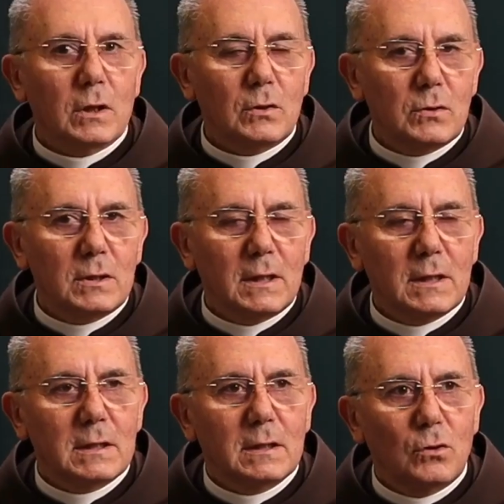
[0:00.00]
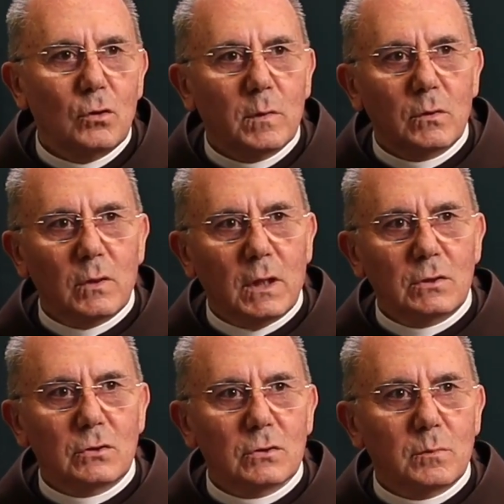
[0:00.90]
you see this in human
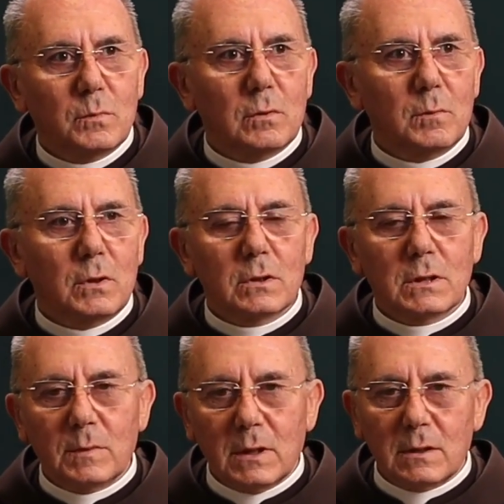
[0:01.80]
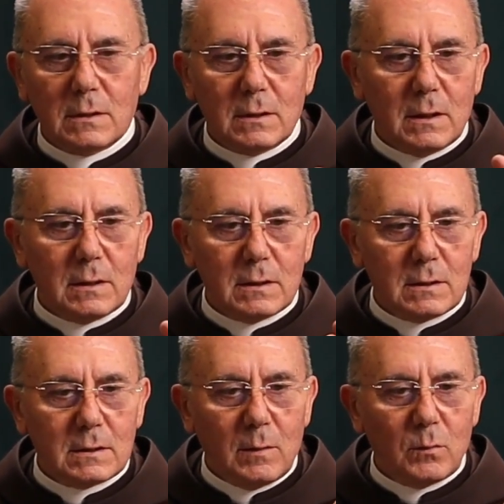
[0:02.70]
relations, because sometimes
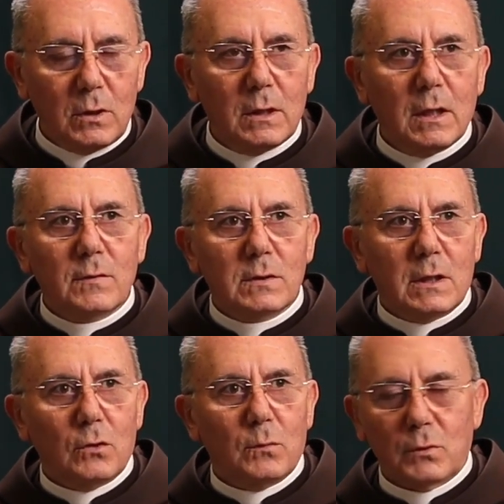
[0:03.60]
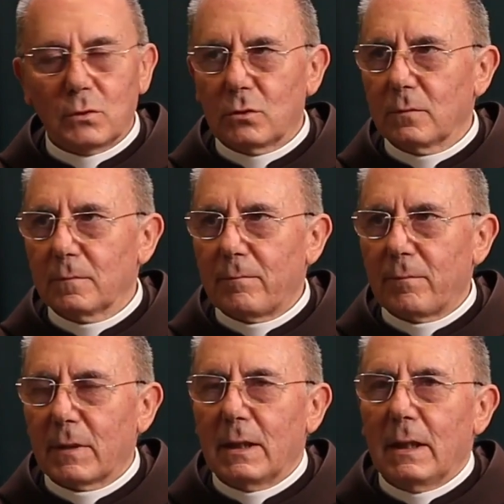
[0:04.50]
somebody loves another person,
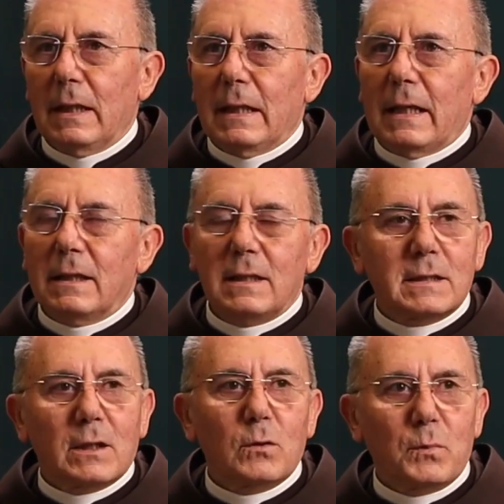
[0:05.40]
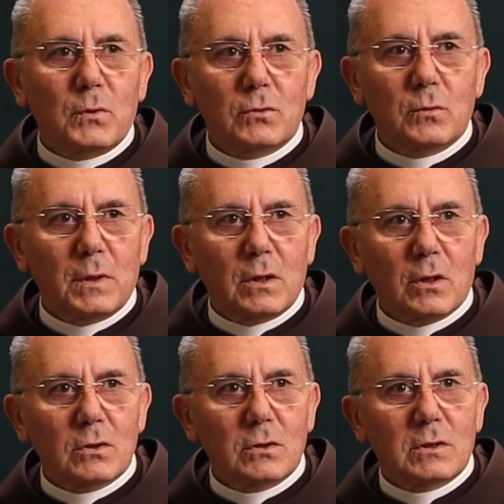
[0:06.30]
and this other person,
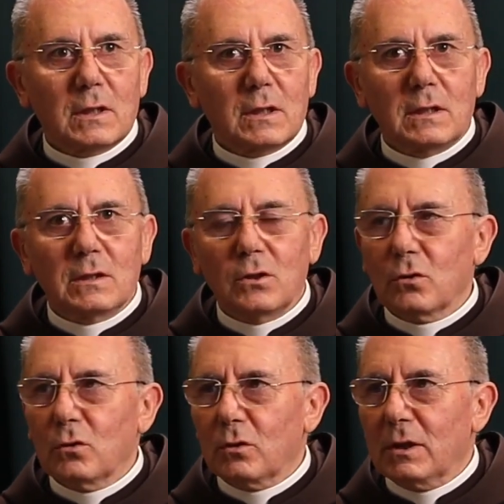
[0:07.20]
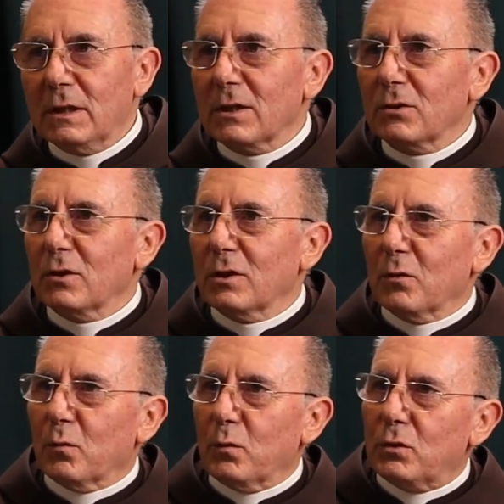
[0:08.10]
because he's not good, he doesn't
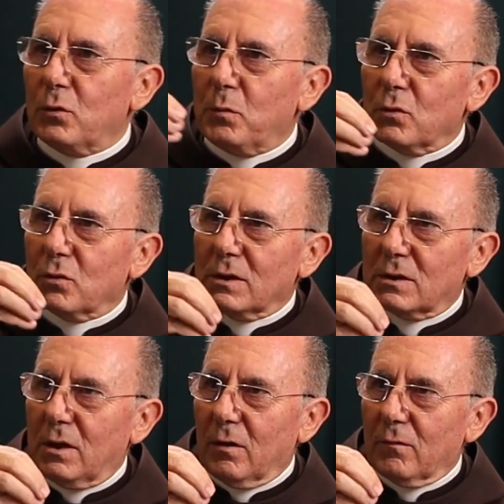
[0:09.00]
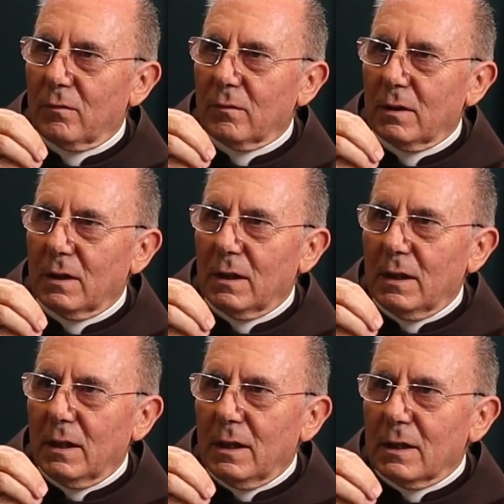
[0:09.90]
retribute this love.
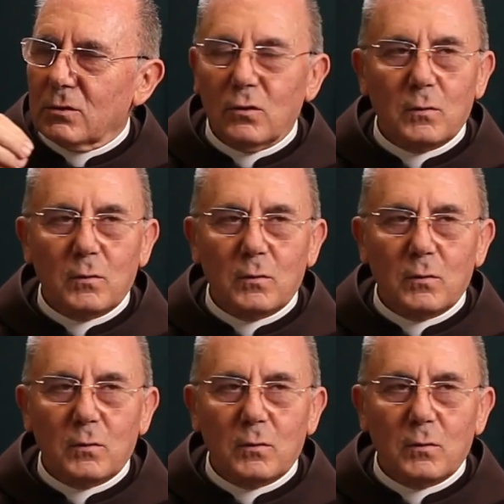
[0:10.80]
So the